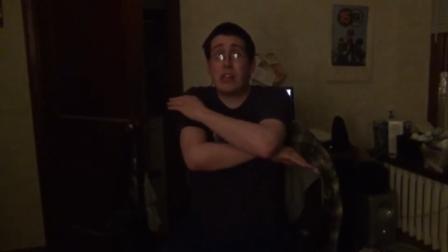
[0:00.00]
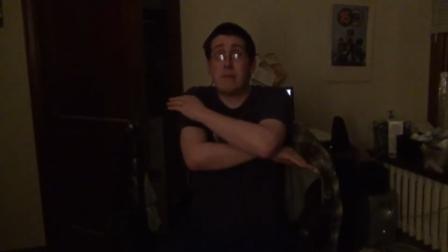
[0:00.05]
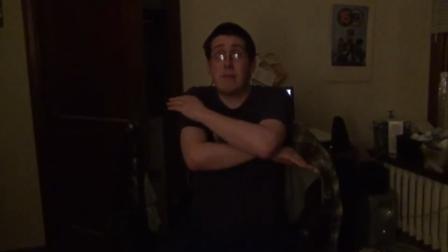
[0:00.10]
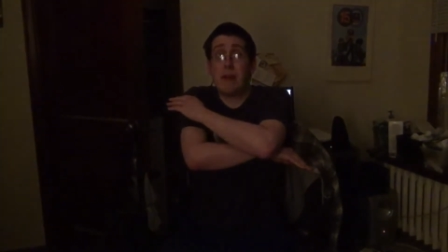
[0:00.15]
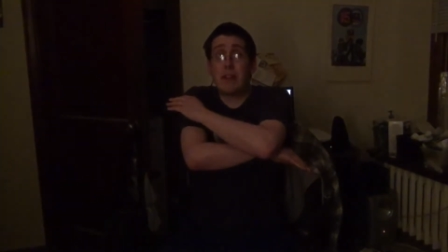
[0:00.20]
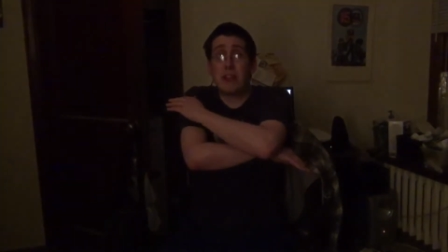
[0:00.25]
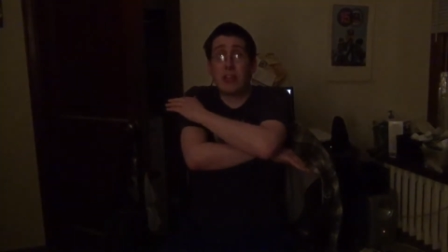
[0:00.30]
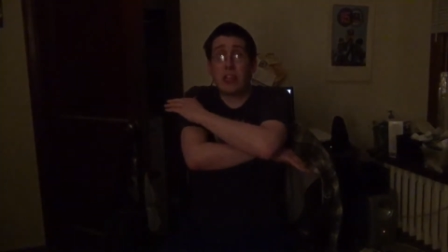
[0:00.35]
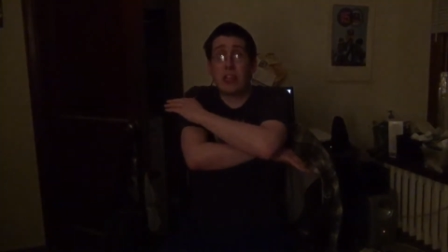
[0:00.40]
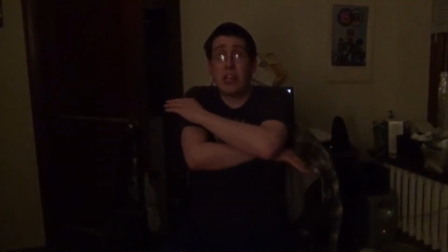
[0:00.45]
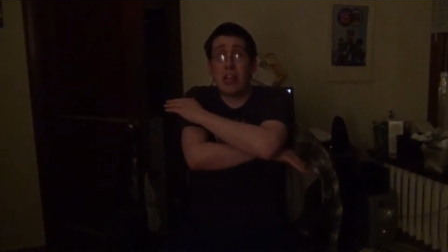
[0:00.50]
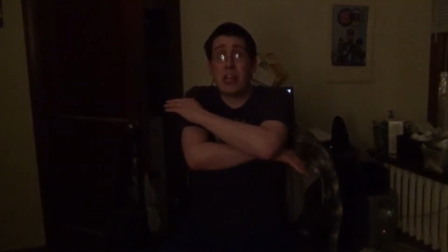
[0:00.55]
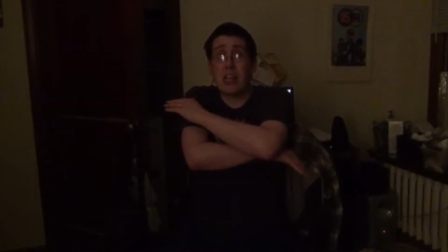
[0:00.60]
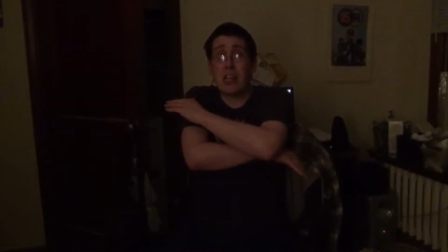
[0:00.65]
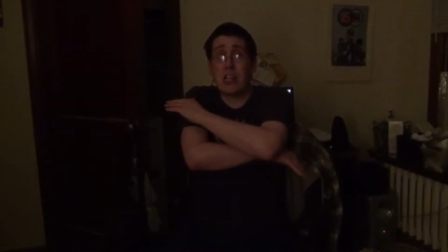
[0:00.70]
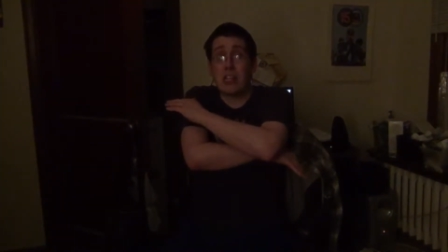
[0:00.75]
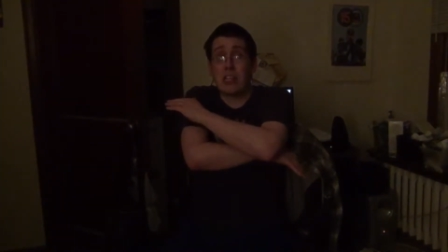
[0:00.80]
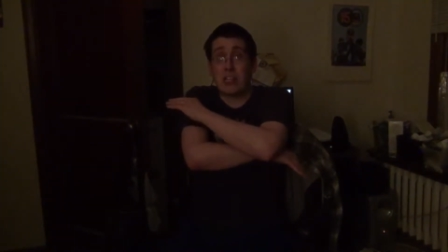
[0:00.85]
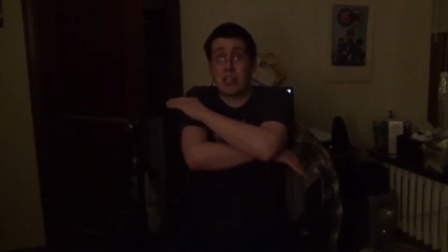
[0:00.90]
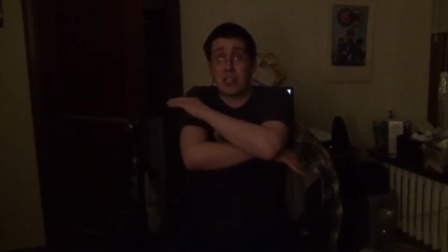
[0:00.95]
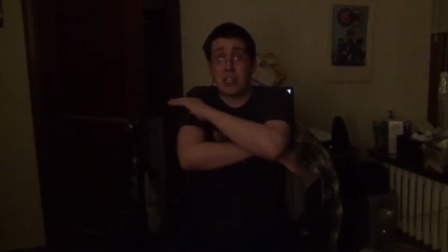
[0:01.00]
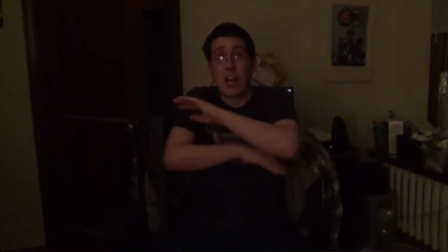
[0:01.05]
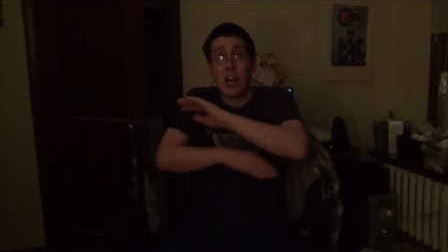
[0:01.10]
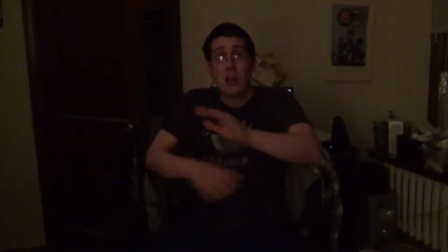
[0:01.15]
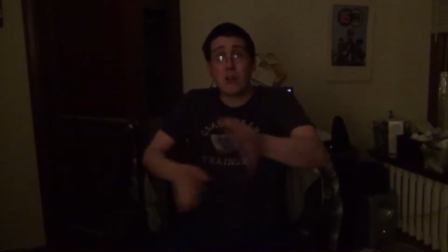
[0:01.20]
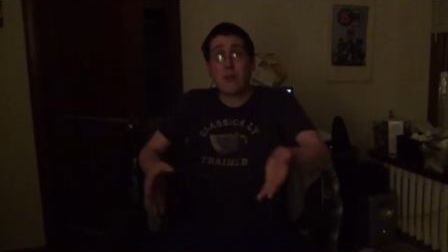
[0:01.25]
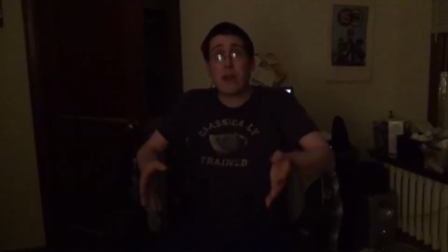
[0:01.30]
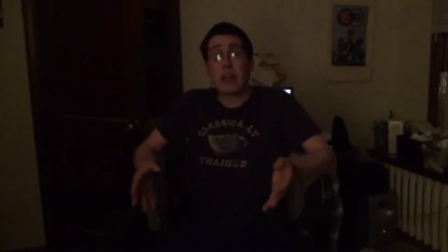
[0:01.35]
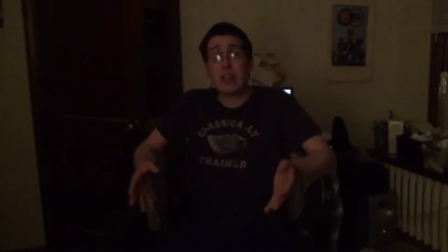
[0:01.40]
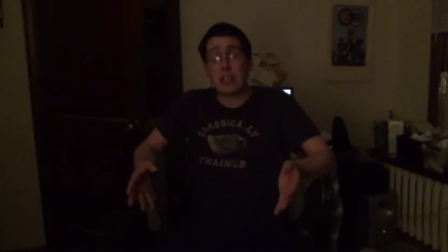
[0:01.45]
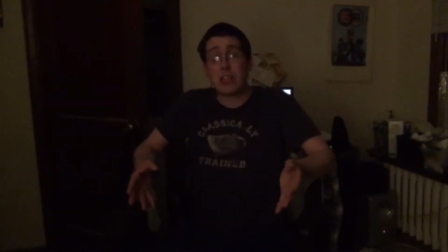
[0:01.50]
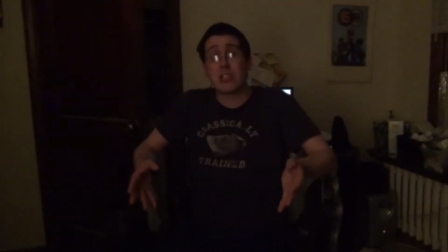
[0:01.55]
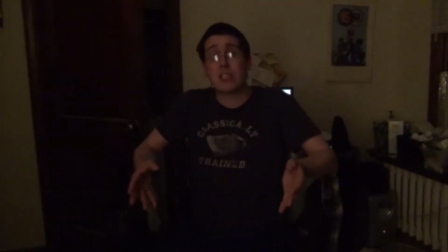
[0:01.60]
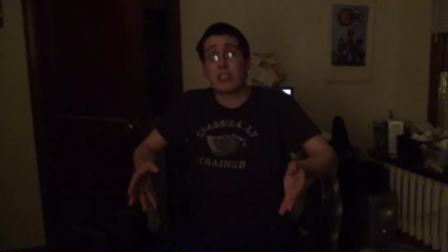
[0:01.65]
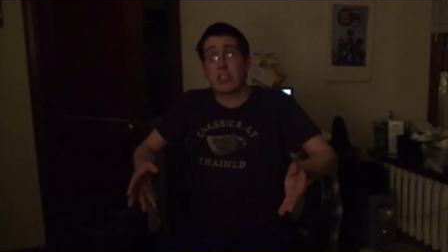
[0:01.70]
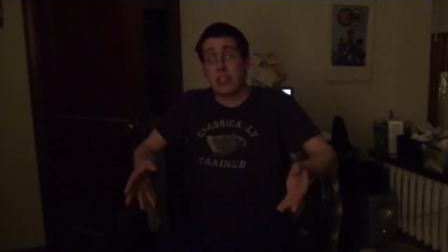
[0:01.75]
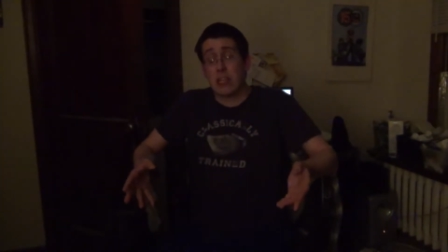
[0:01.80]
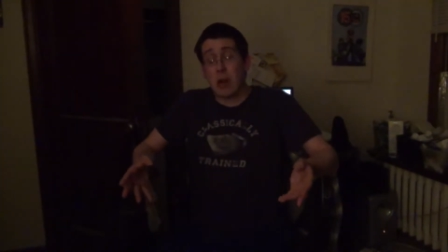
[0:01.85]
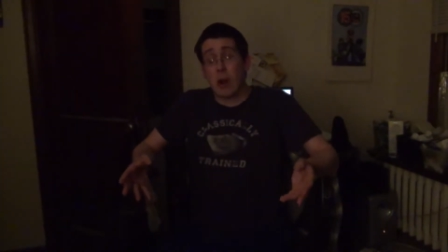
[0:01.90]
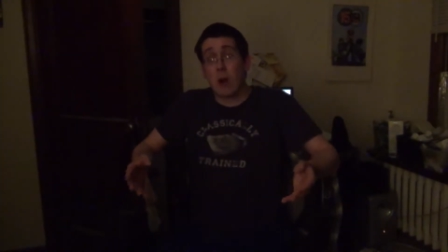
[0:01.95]
basically it's continuing
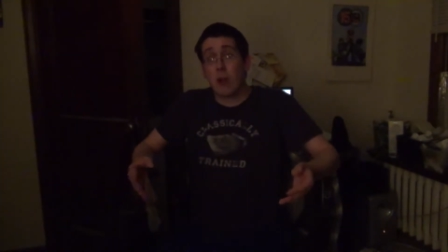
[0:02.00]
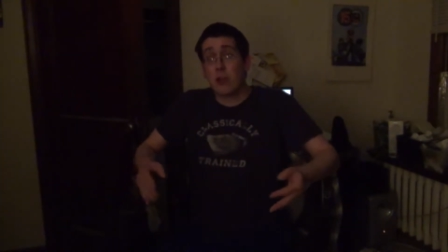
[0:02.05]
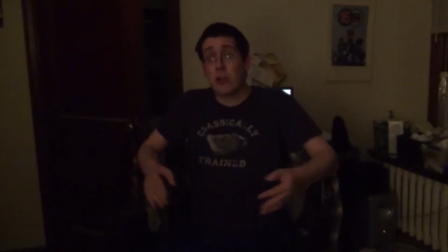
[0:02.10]
this, you know,